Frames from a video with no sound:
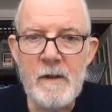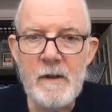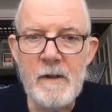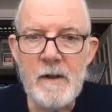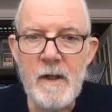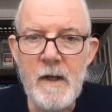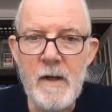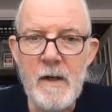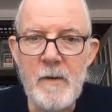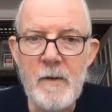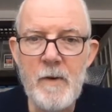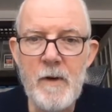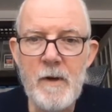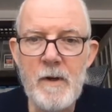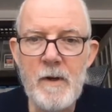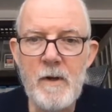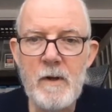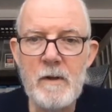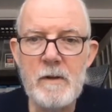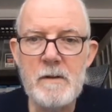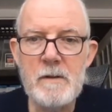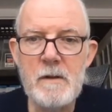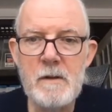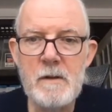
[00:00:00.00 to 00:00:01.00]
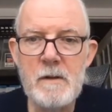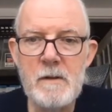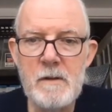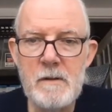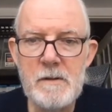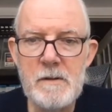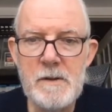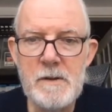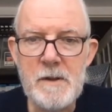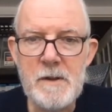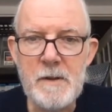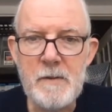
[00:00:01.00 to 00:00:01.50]
Can I run? Our, uh,
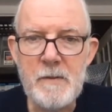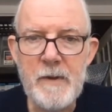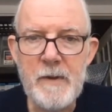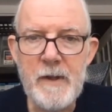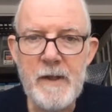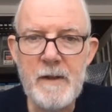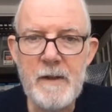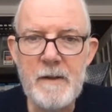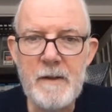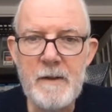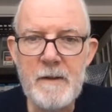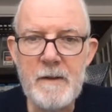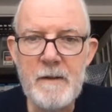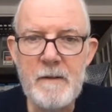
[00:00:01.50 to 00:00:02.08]
let's see. We have